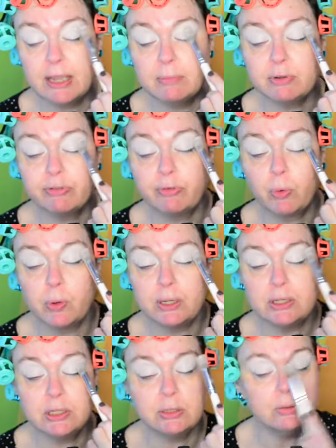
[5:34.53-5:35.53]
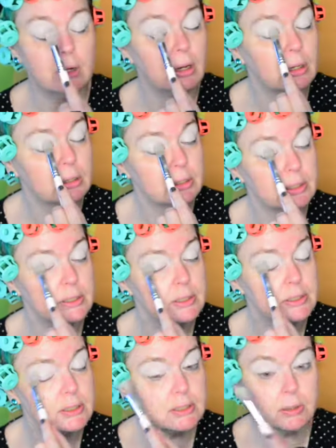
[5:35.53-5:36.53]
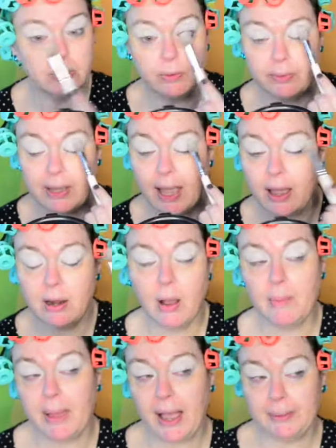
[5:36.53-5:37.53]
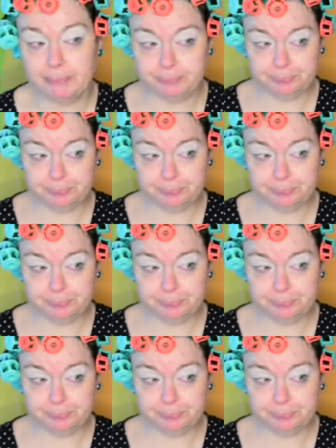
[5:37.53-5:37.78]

came to $42. So yeah, not bad.